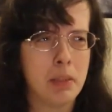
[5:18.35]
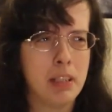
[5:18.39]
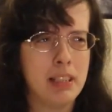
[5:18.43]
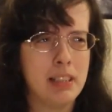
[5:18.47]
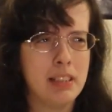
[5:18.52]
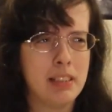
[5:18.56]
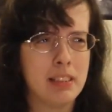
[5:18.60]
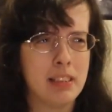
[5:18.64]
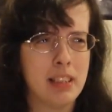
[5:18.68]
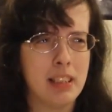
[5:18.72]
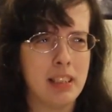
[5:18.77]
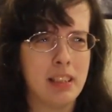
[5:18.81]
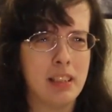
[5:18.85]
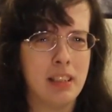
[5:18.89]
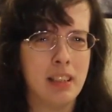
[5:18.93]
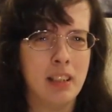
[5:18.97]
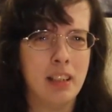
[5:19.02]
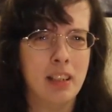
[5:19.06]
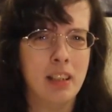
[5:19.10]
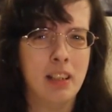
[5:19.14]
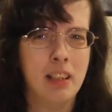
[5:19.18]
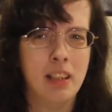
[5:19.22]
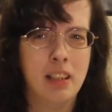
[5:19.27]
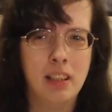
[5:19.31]
Plus, like,
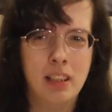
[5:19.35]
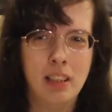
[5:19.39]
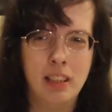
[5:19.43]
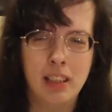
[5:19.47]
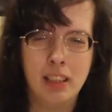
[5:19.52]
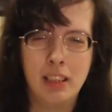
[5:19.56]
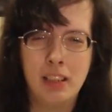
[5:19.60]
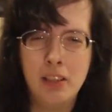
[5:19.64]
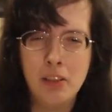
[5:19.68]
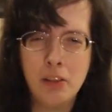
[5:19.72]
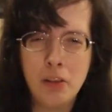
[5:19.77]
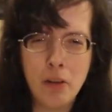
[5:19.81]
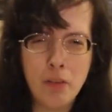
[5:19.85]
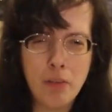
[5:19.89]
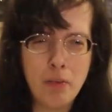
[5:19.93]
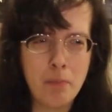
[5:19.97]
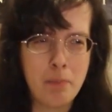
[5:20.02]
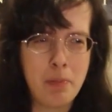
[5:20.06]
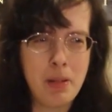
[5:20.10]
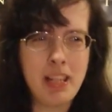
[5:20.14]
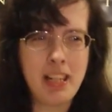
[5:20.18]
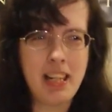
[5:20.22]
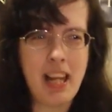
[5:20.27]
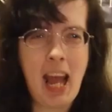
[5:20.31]
like you go
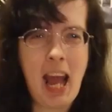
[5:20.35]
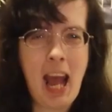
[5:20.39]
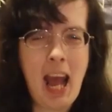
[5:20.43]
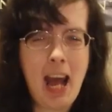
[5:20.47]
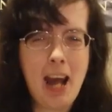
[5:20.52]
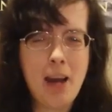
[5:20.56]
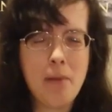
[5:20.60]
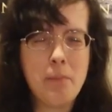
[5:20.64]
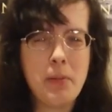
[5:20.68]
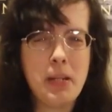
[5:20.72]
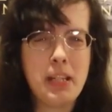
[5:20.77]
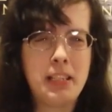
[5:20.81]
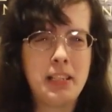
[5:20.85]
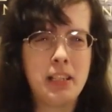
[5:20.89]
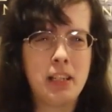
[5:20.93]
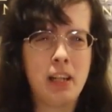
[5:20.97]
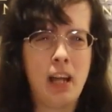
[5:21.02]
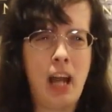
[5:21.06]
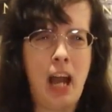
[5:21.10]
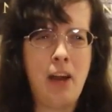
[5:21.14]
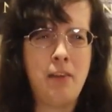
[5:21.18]
from being happy to